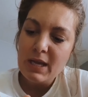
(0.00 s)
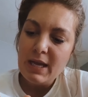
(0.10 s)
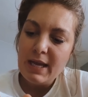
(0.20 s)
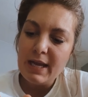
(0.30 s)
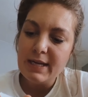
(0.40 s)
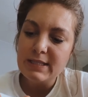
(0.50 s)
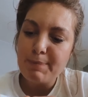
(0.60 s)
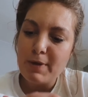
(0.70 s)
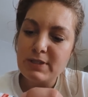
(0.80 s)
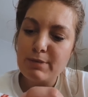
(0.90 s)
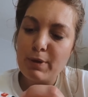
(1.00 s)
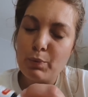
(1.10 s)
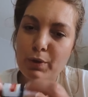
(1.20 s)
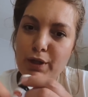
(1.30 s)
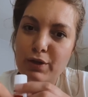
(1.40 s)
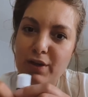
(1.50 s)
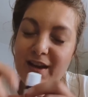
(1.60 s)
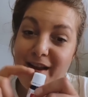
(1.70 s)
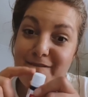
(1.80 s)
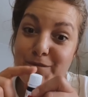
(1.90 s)
It is supposed to be really
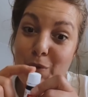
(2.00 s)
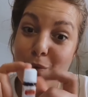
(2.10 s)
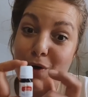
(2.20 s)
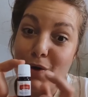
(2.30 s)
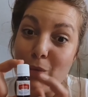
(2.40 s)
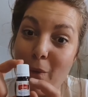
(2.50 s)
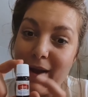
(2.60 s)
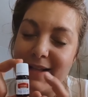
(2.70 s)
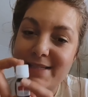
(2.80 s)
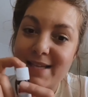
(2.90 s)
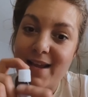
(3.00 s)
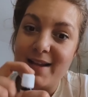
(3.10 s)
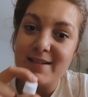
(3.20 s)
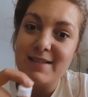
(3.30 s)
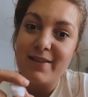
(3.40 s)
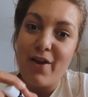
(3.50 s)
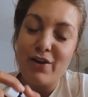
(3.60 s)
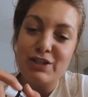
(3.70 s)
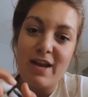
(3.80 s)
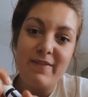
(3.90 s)
good for what it says,
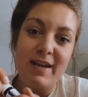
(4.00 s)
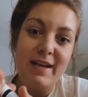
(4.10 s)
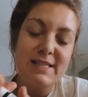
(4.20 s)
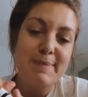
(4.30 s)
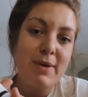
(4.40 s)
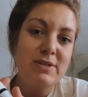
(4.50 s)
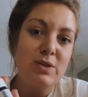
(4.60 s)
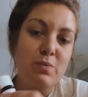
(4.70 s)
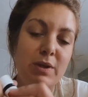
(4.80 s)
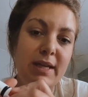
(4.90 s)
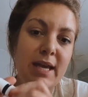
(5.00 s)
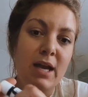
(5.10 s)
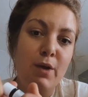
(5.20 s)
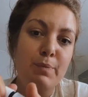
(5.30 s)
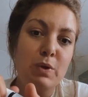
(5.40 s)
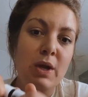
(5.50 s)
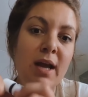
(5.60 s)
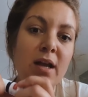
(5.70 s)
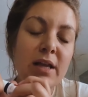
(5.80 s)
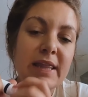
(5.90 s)
longevity. It's supposed to really help your
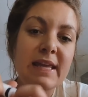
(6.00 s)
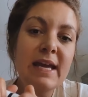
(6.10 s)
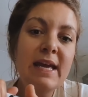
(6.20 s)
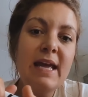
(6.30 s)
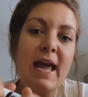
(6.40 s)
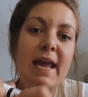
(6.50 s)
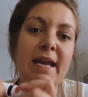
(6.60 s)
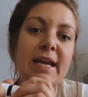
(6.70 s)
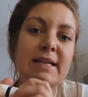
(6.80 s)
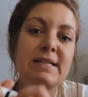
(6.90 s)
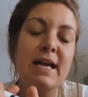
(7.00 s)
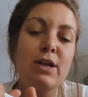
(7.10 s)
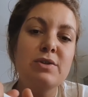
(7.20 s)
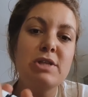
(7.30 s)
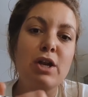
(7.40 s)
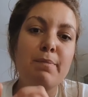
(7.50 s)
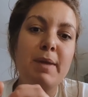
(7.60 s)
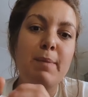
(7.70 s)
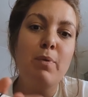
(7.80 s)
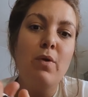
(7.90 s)
health. And I know certain
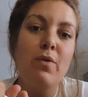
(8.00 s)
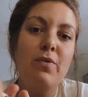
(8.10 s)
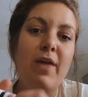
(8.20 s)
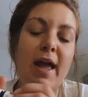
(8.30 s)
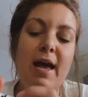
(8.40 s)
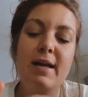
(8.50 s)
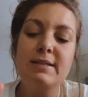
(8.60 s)
people that,